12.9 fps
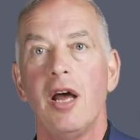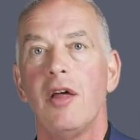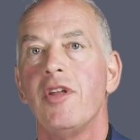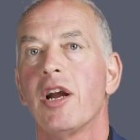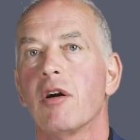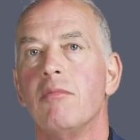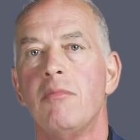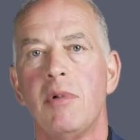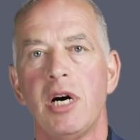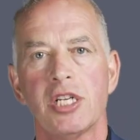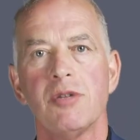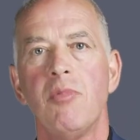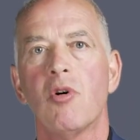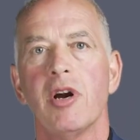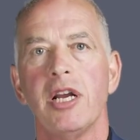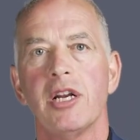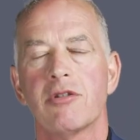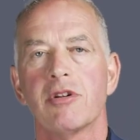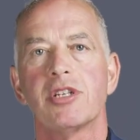They are much more
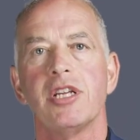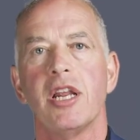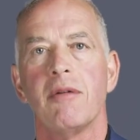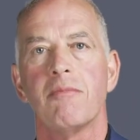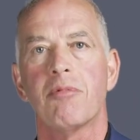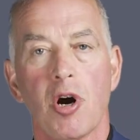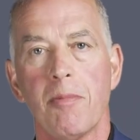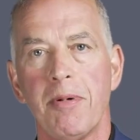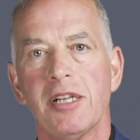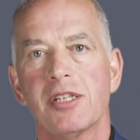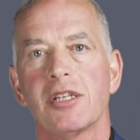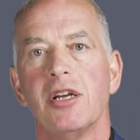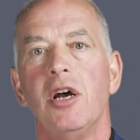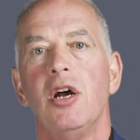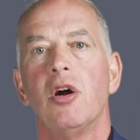interested in purpose,